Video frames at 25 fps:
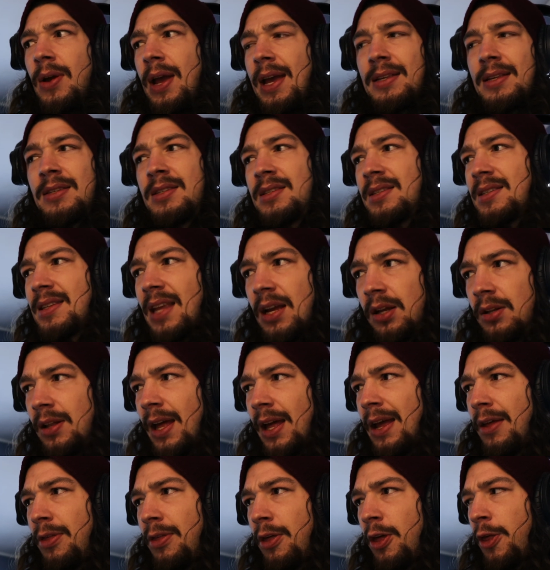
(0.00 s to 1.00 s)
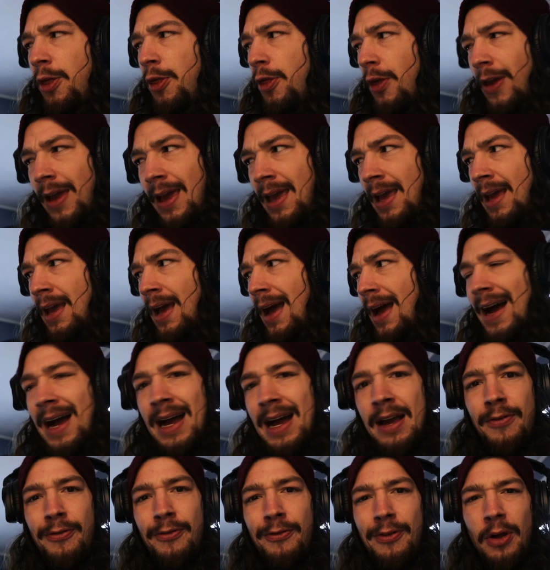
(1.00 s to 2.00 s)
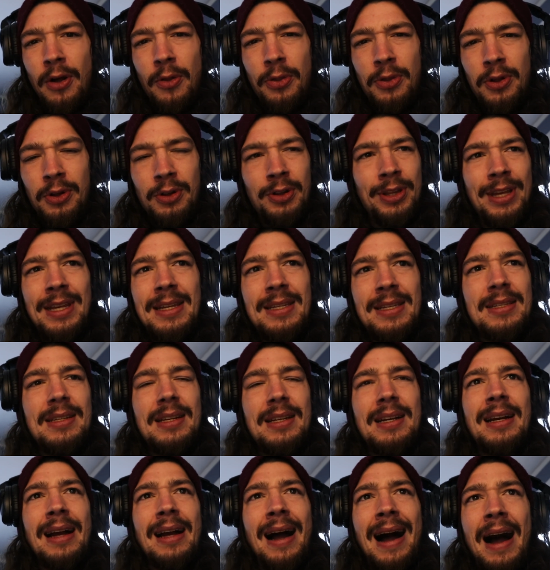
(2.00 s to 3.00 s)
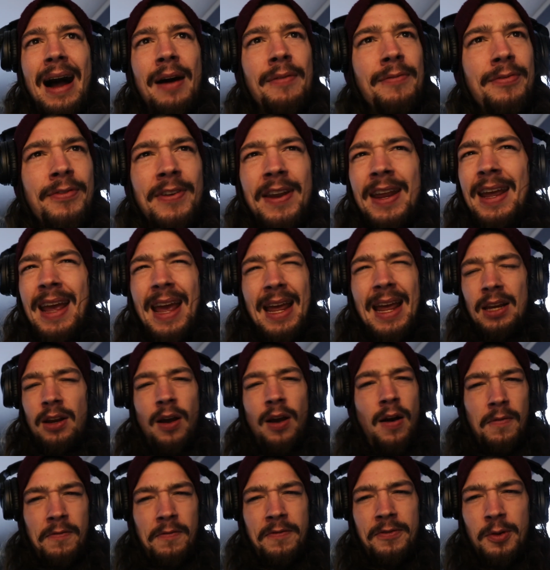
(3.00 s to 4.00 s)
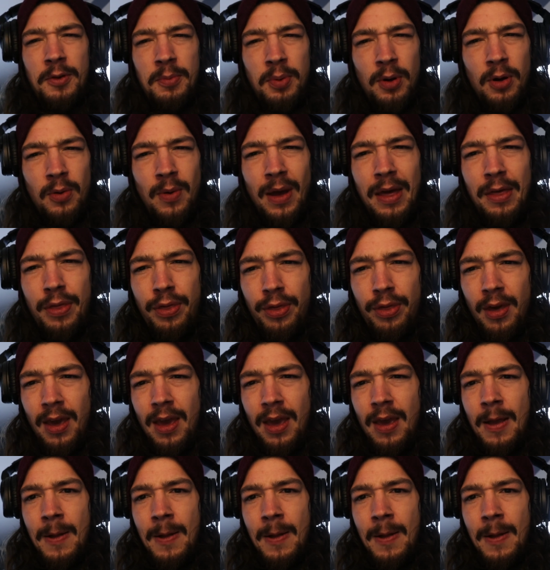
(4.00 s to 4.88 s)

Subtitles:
is still like the thing I felt the least confident and comfortable with.